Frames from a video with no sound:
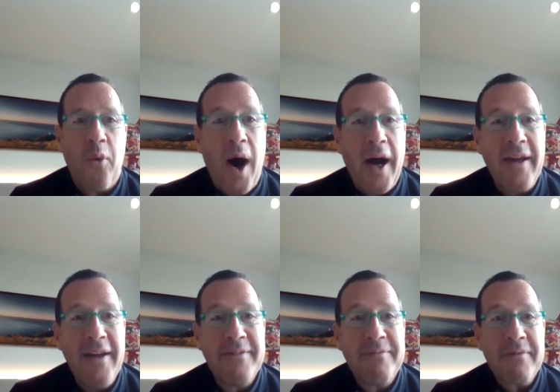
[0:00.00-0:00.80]
Why?
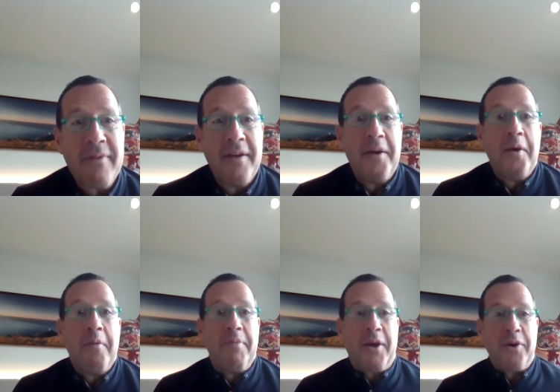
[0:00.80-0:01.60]

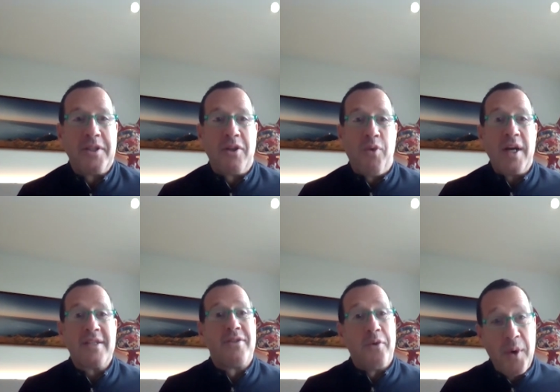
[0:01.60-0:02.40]
Because it was
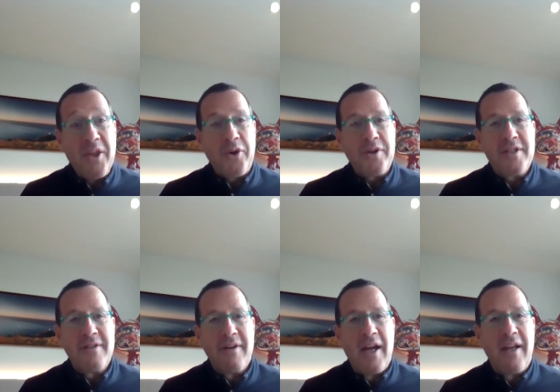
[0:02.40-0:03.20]
the winters
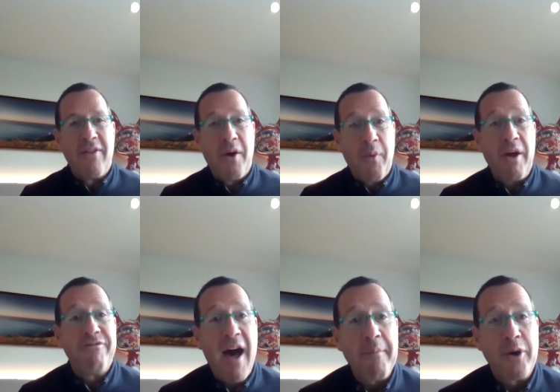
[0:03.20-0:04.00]
and they were
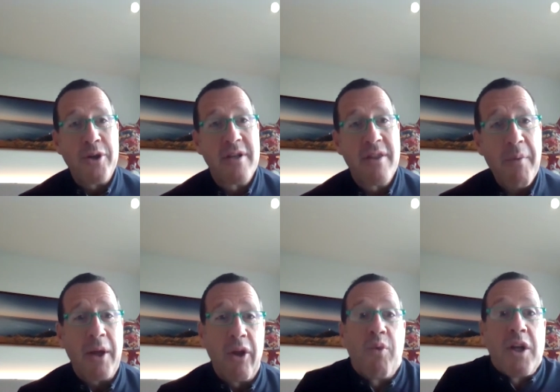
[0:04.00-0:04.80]
farmers. They
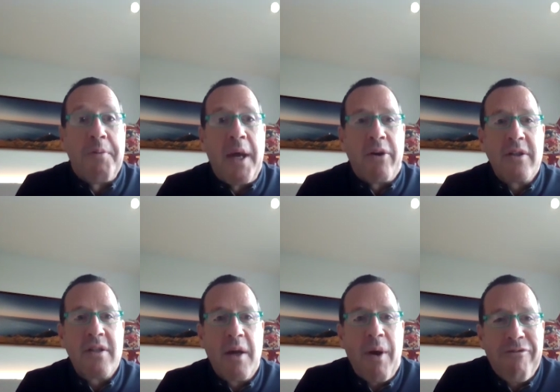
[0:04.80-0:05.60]
were not watchmakers,
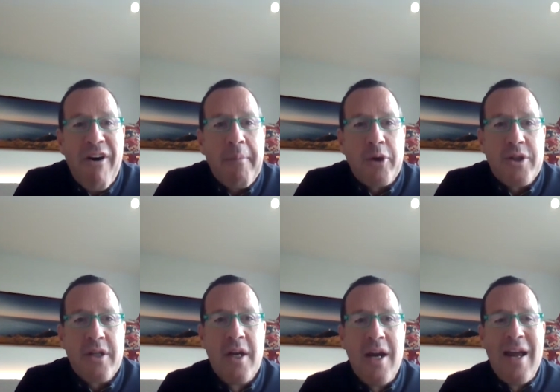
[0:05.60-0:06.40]
they were farmers.
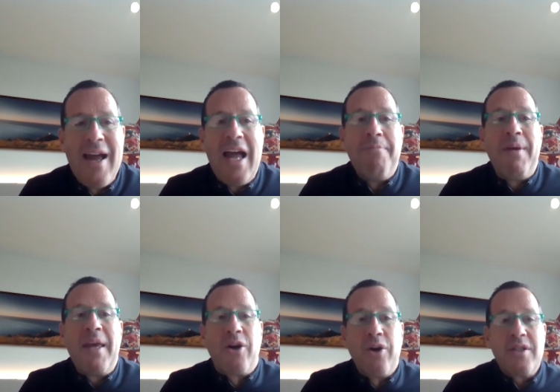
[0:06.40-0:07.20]
And
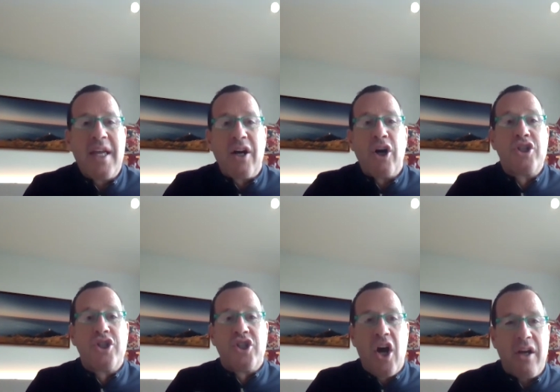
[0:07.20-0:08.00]
because they got
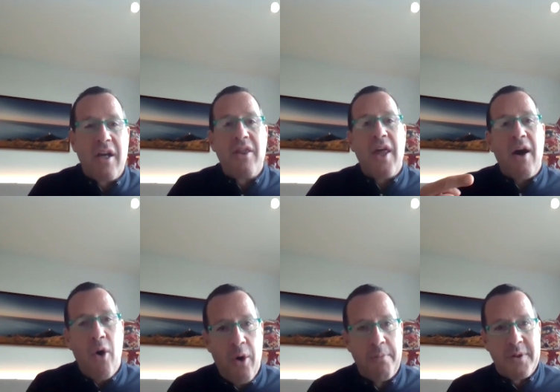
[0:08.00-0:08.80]
stuck in their
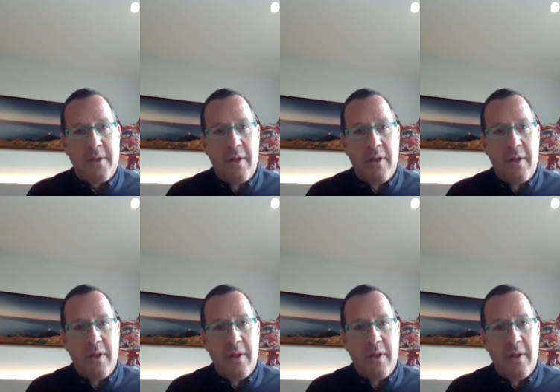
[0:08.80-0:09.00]
homes